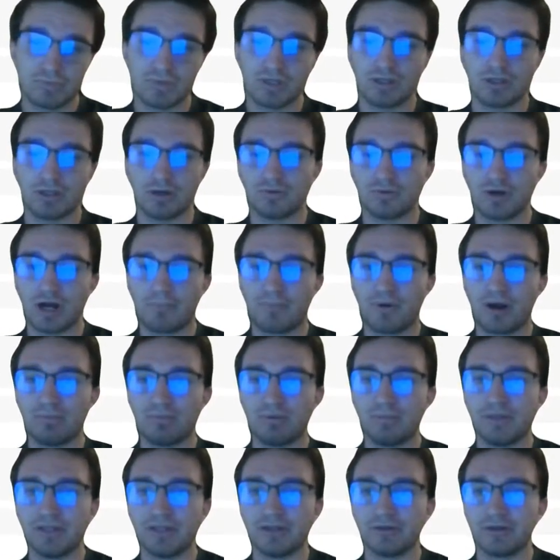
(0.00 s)
They're raw
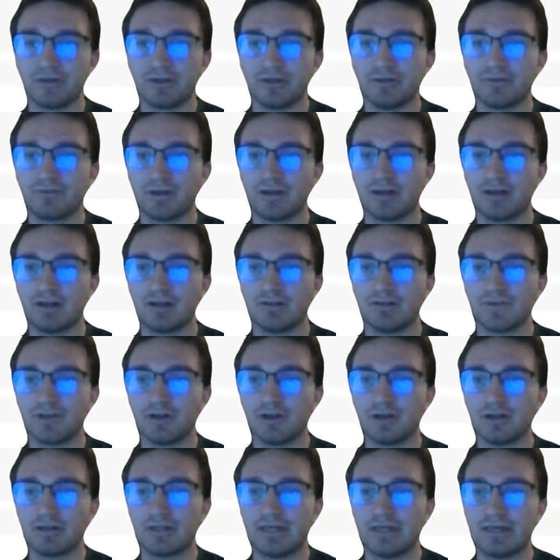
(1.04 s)
probabilities of, in
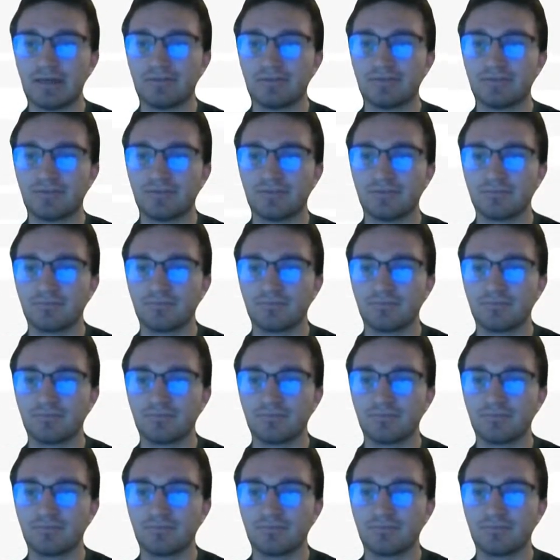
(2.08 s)
our case,